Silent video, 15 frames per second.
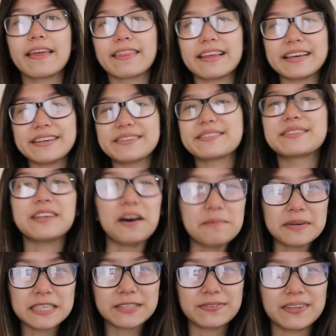Thank you so
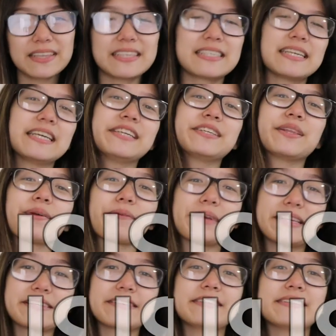much for listening to the
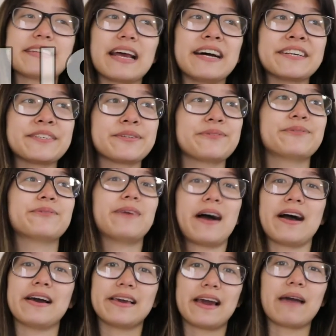reasons as to
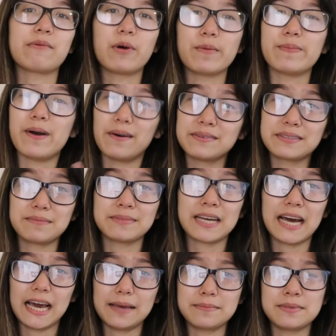why I won't post
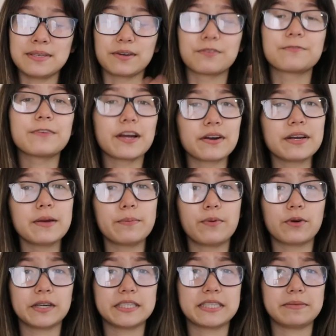sometimes. They're very
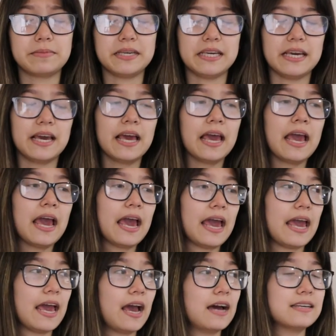important to me,
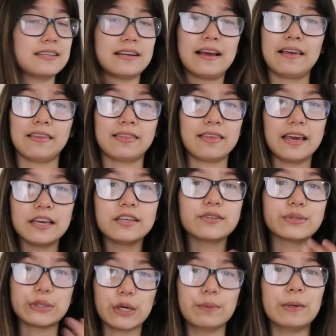and I thank
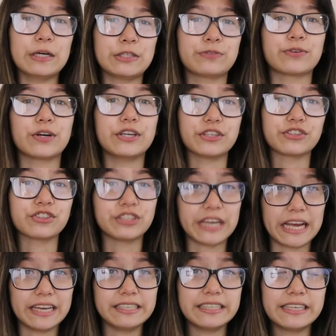you so much for
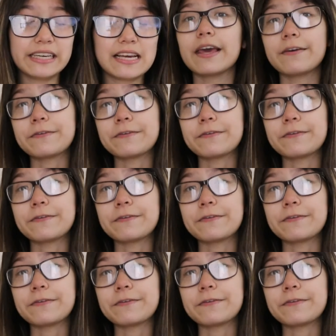understanding.